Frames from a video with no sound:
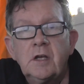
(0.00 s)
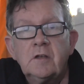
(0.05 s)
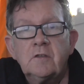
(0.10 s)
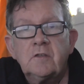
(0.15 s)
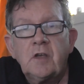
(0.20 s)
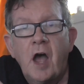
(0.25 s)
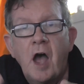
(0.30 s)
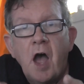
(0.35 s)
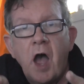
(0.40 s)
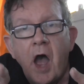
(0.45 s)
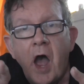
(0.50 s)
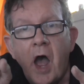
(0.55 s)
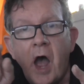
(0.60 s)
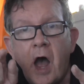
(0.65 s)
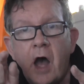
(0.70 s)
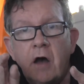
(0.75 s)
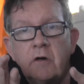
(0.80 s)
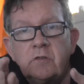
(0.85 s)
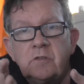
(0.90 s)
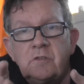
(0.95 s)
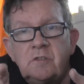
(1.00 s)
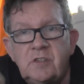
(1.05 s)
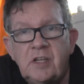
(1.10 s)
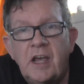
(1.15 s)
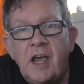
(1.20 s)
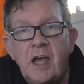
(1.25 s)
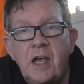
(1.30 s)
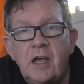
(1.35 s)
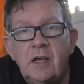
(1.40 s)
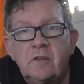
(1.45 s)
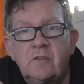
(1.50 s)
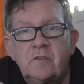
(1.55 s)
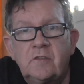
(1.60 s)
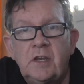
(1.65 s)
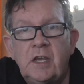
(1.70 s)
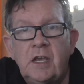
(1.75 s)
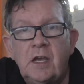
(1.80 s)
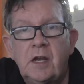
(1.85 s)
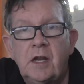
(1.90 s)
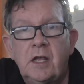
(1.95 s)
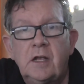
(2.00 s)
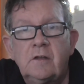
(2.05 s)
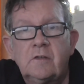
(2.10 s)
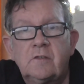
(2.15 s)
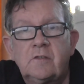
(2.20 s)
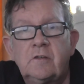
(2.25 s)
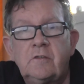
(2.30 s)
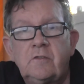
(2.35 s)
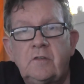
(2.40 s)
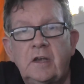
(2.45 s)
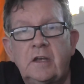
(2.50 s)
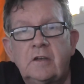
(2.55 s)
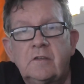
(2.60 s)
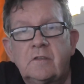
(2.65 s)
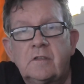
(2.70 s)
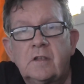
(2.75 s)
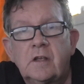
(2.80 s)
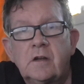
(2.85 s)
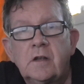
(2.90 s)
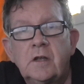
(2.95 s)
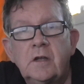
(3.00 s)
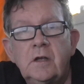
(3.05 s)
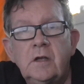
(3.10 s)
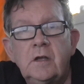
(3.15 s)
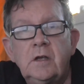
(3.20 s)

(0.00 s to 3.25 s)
So how dare CNN suggest that